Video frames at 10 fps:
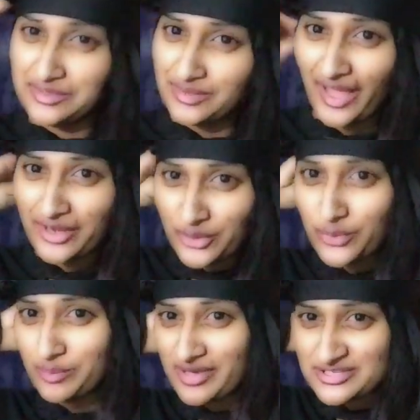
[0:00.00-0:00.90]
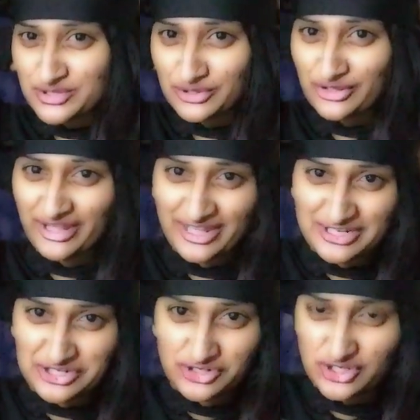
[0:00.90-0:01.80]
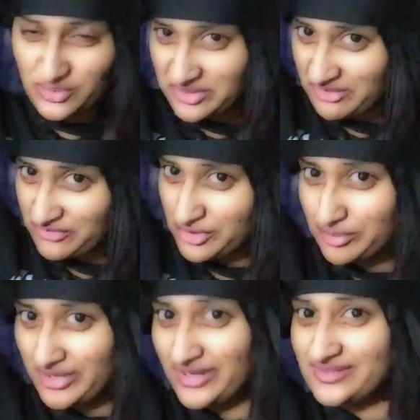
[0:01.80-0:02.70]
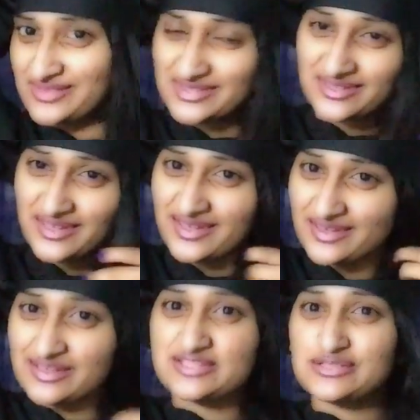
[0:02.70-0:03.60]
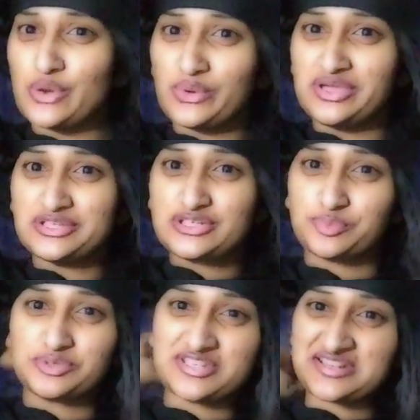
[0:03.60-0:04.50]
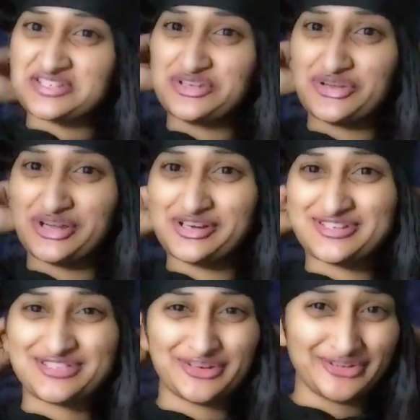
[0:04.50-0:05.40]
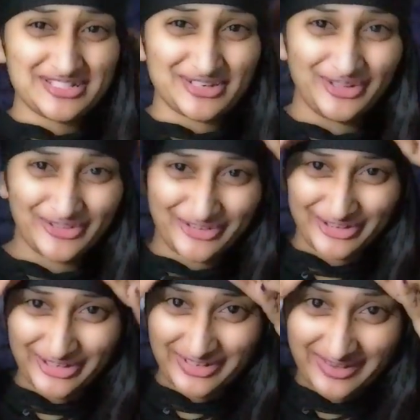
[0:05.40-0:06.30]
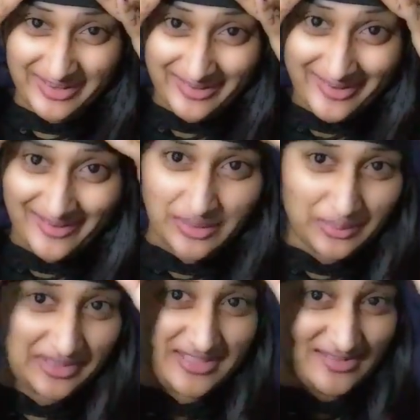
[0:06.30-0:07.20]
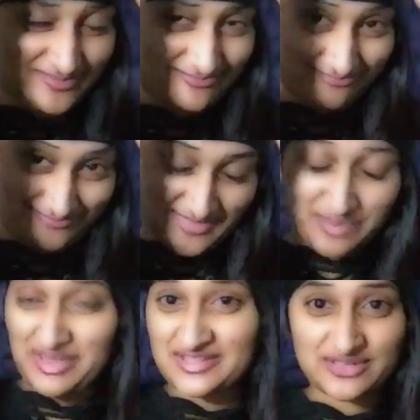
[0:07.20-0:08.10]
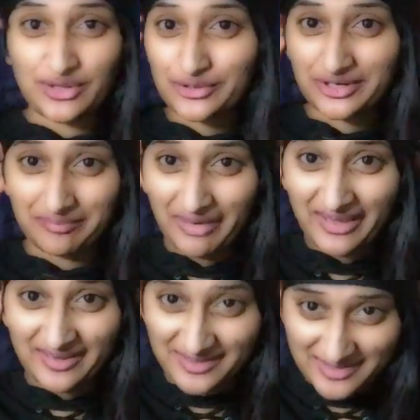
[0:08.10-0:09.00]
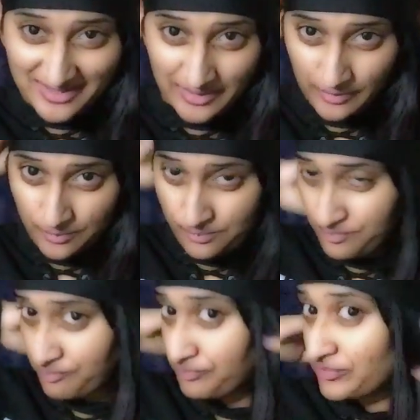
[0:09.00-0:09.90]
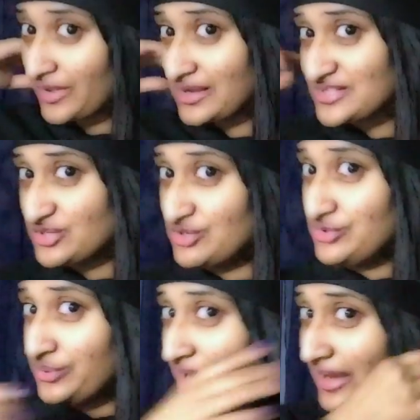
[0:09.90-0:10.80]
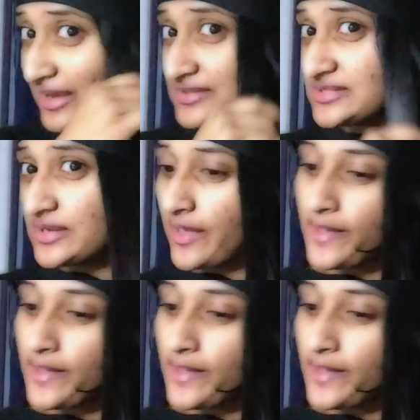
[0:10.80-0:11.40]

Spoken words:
I know it makes you look like a ninja or whatever, but it's no heat. You're protecting your hair, so it's all good. Well, I mean, it's all good on my end. So you do that.